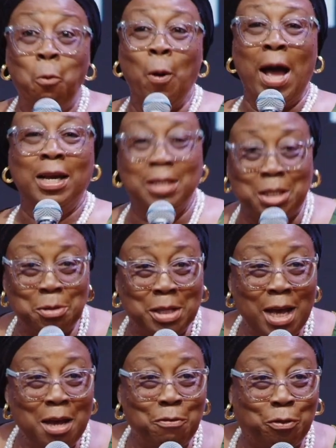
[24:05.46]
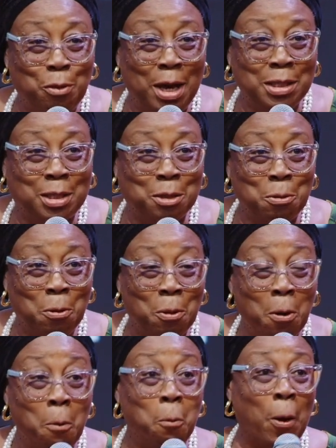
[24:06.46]
Why should they influence
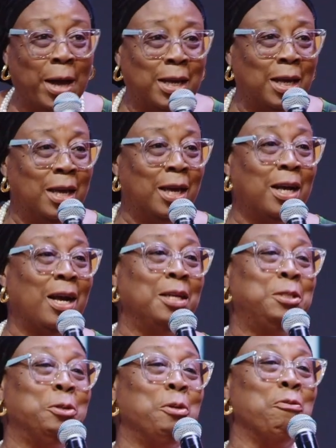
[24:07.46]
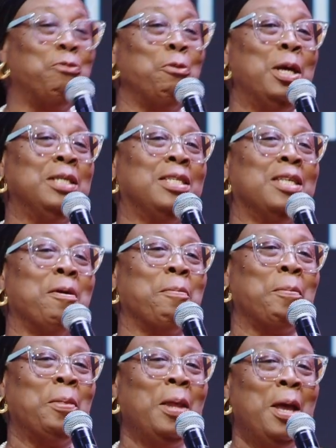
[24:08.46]
you? Why can't you influence them?
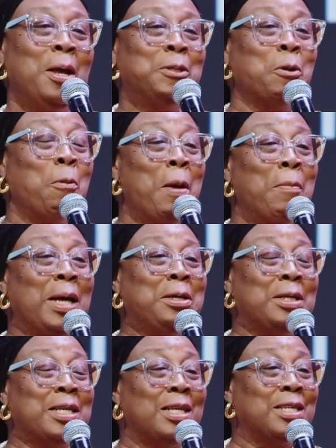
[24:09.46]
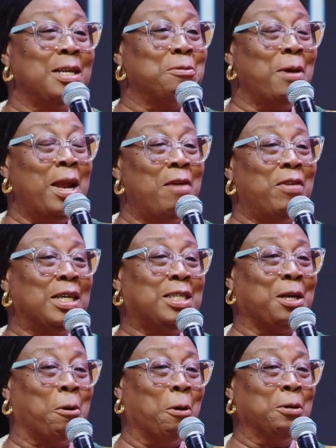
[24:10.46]
So when my daughter says, wherever
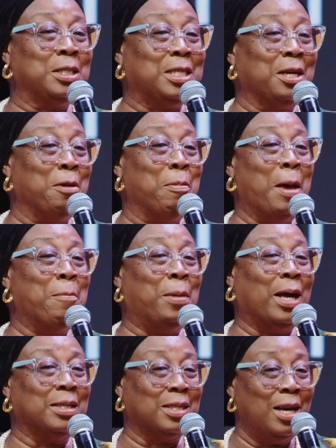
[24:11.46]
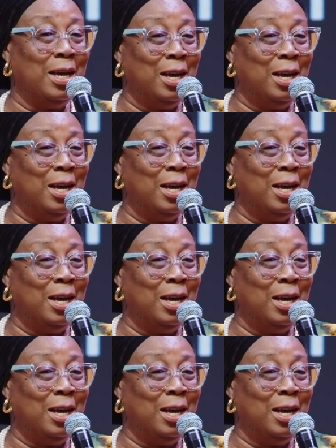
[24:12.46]
she goes, she remembers